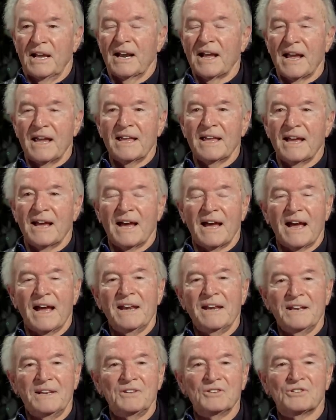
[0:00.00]
And
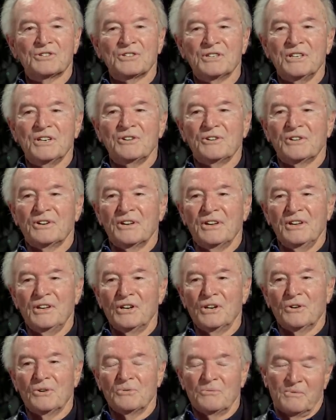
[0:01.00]
I didn't see her,
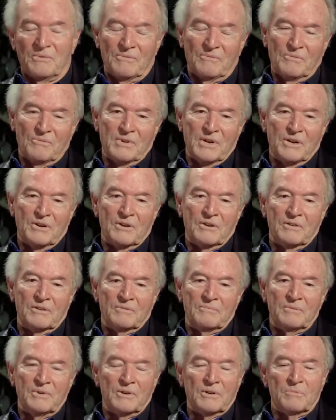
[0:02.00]
you know, when
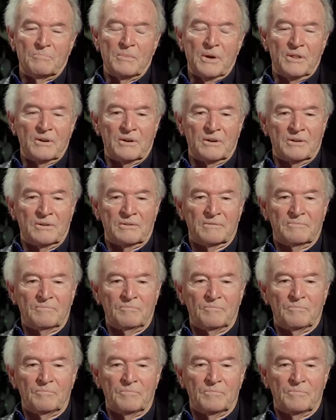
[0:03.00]
her mother